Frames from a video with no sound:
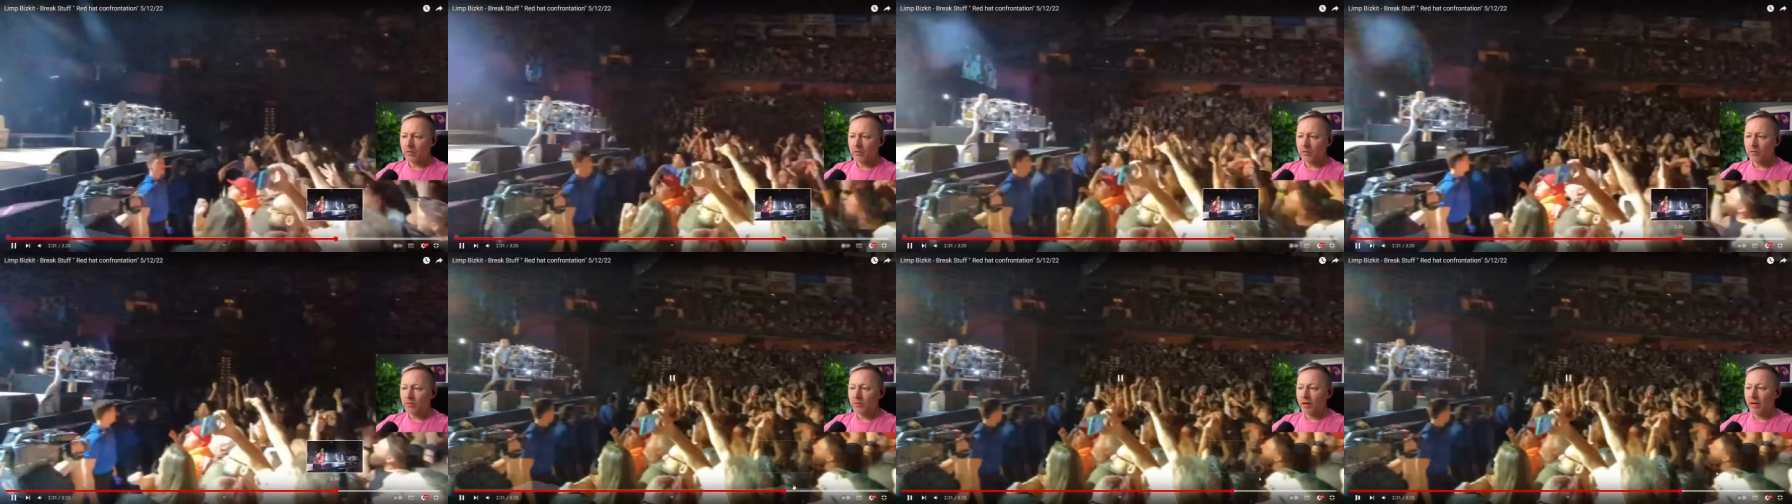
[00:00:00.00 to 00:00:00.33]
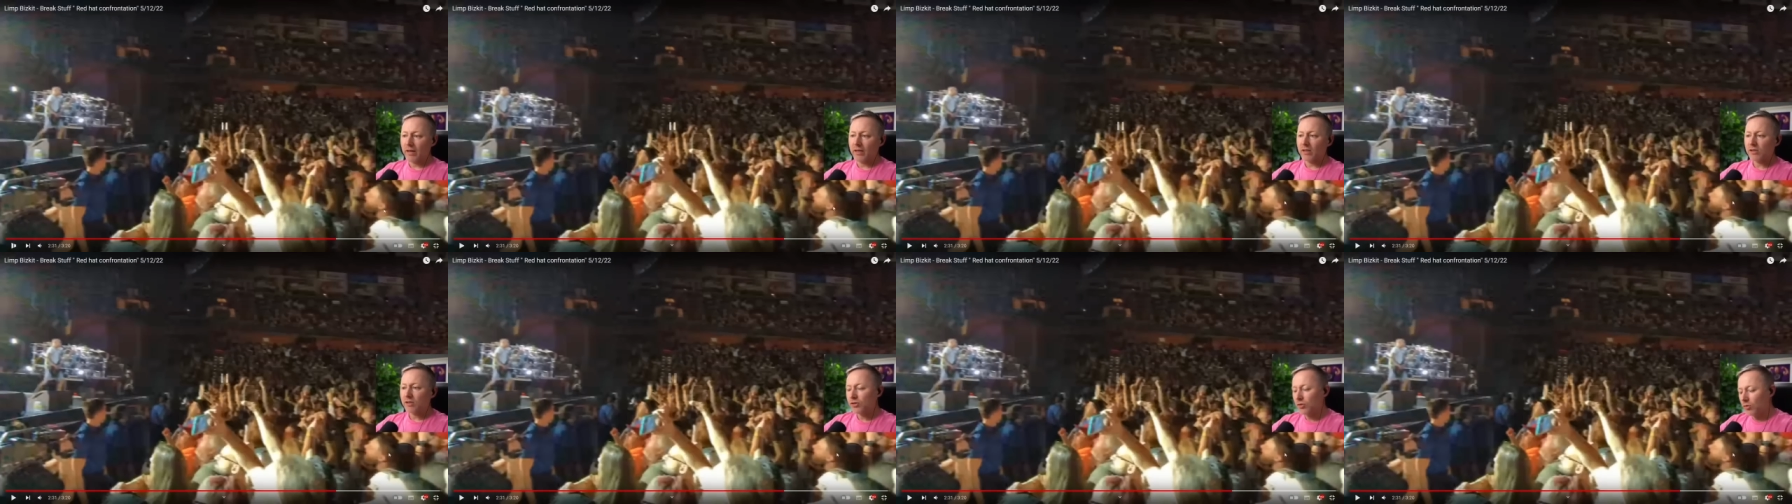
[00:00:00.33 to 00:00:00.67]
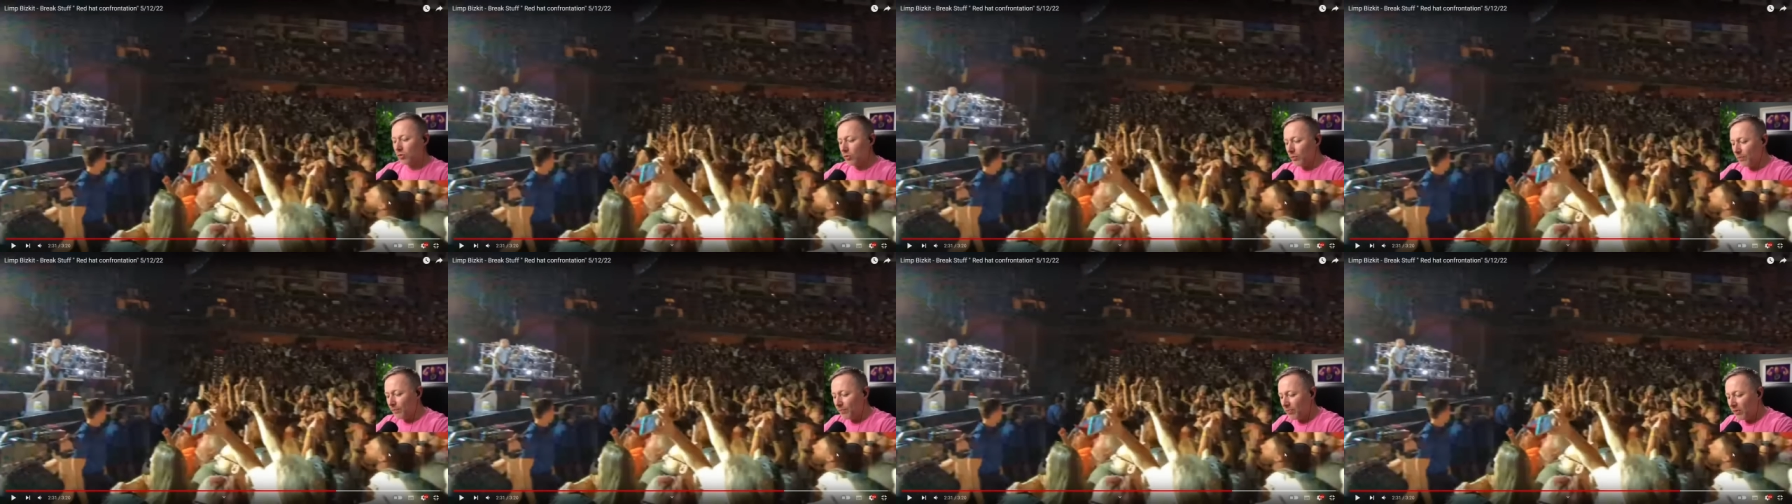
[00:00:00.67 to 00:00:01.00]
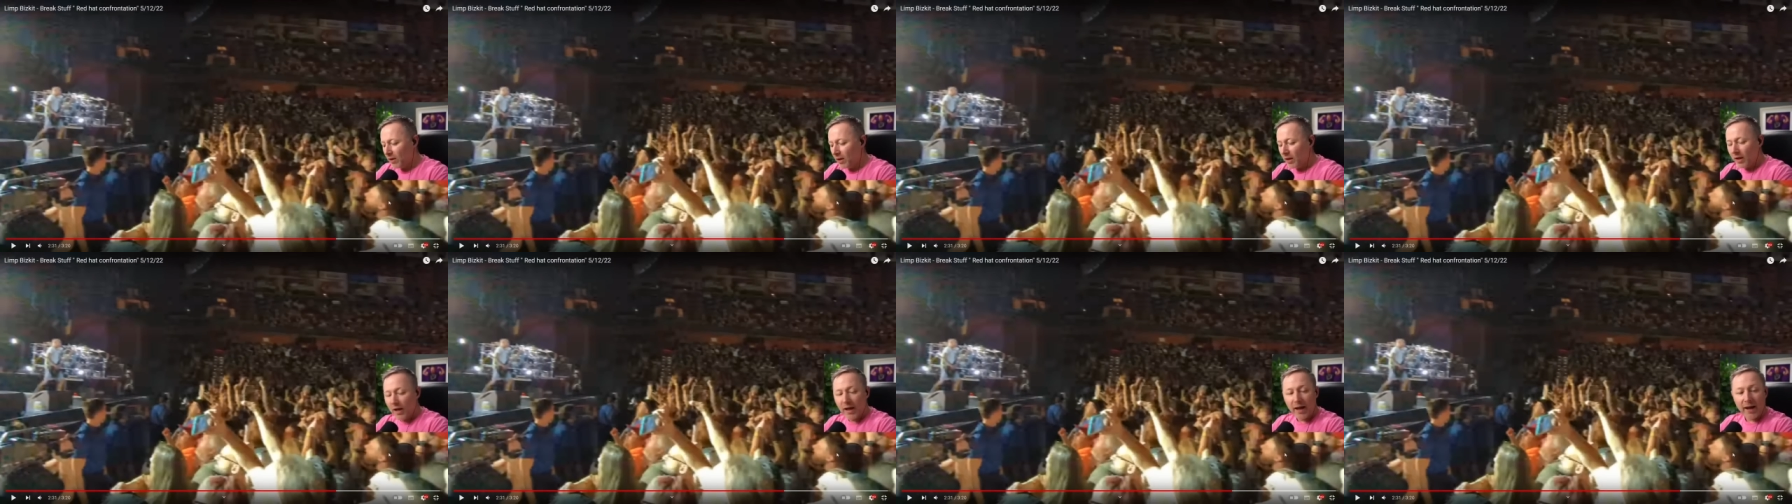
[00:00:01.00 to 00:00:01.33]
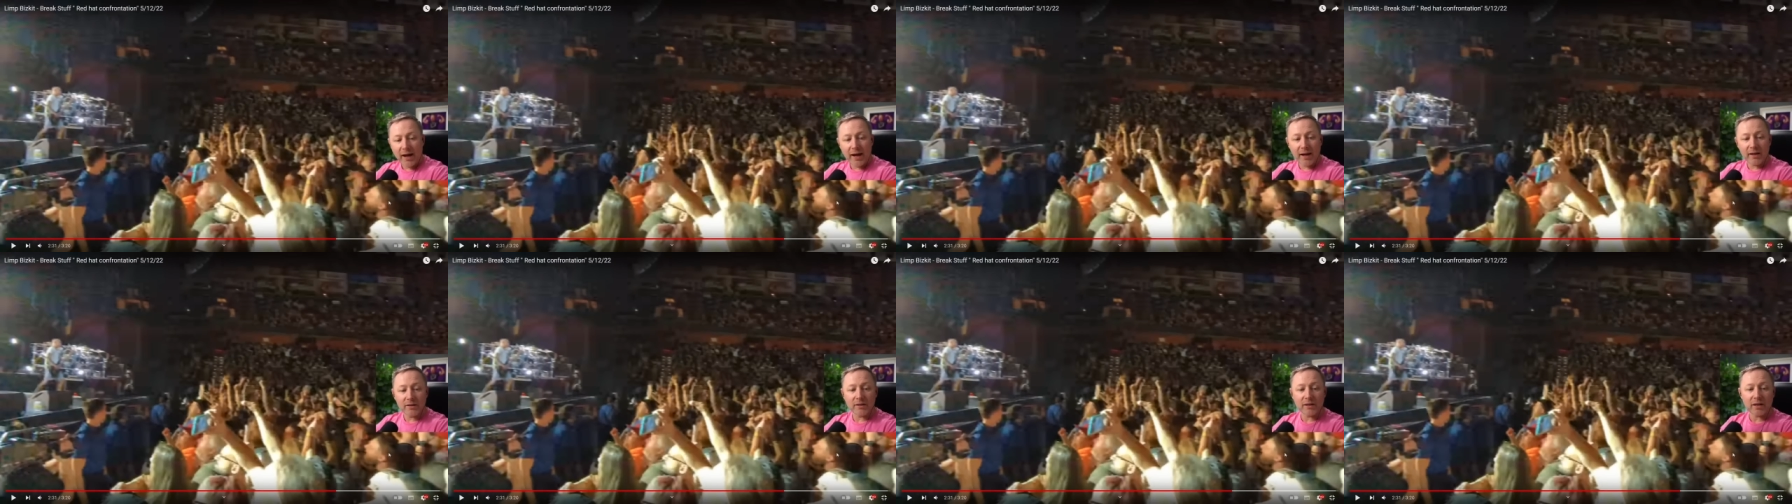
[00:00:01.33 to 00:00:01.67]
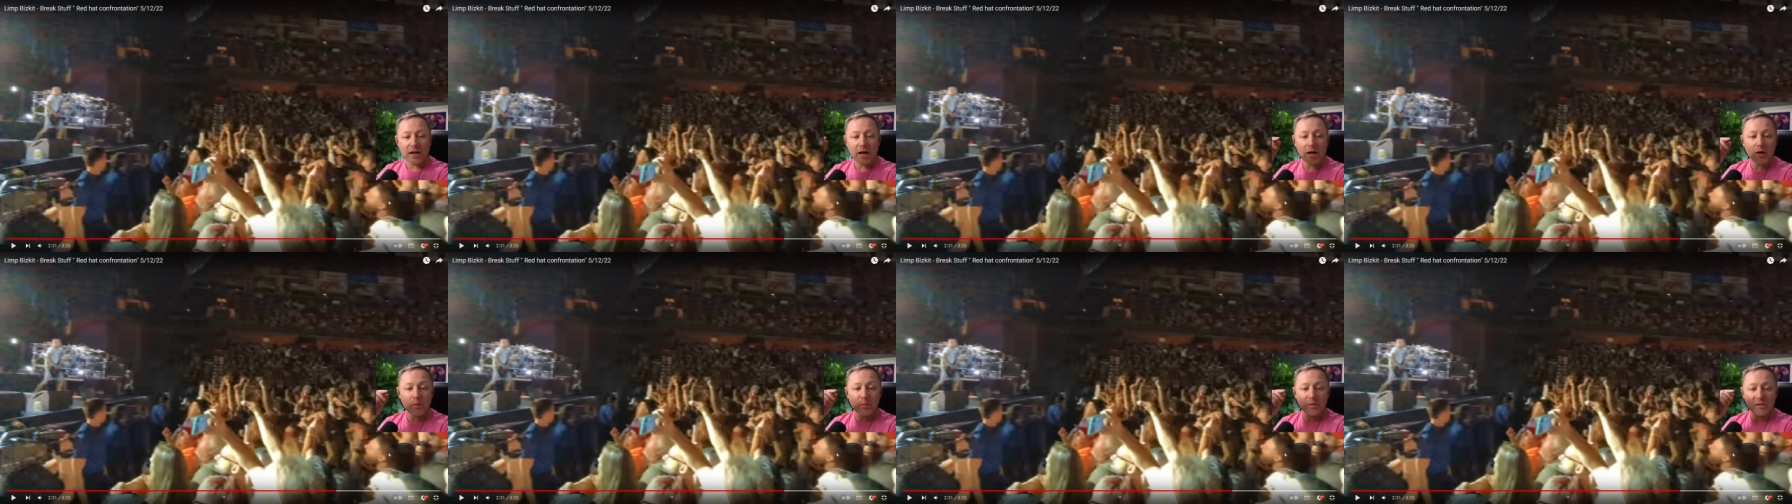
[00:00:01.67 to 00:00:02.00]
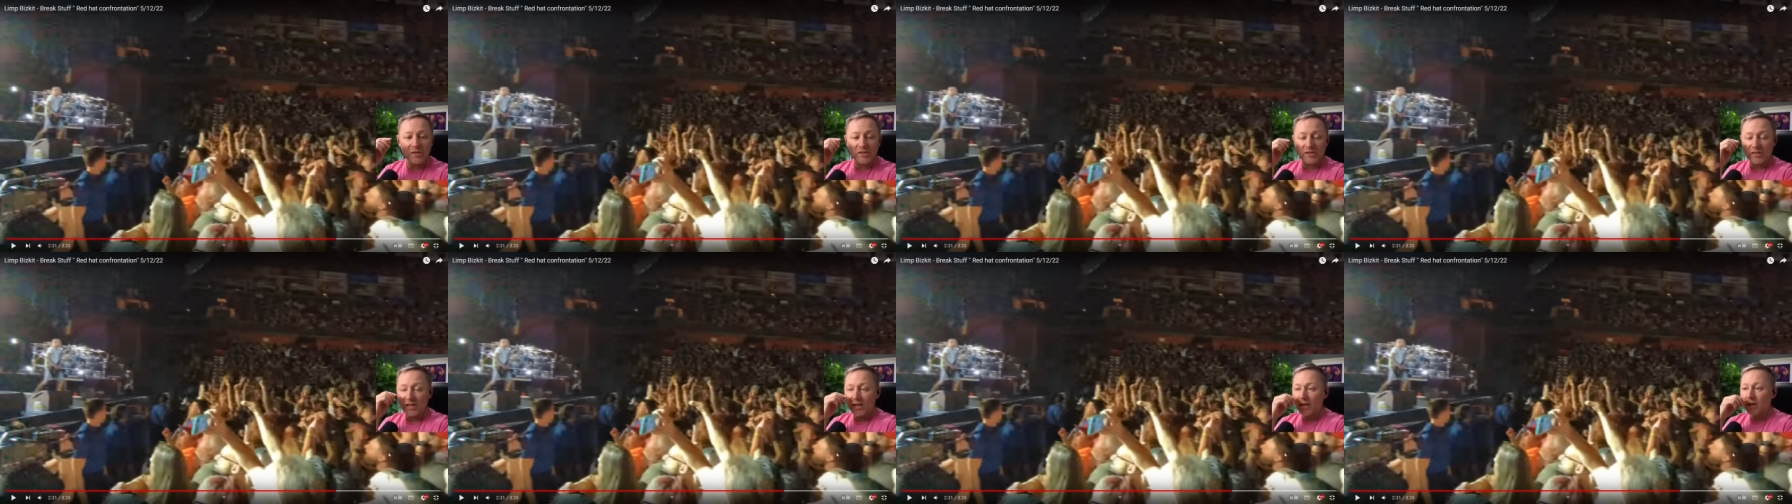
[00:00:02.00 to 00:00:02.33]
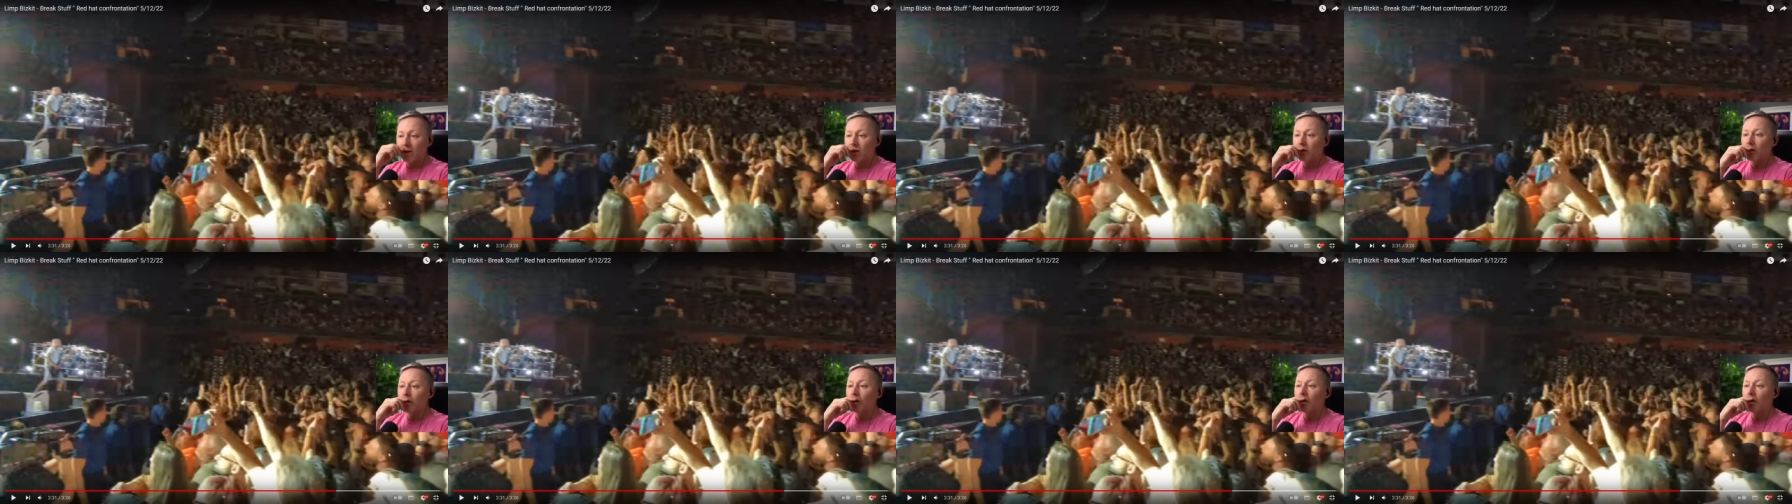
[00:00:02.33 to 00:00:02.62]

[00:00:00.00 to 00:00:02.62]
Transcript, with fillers: Right, so, earlier I was saying,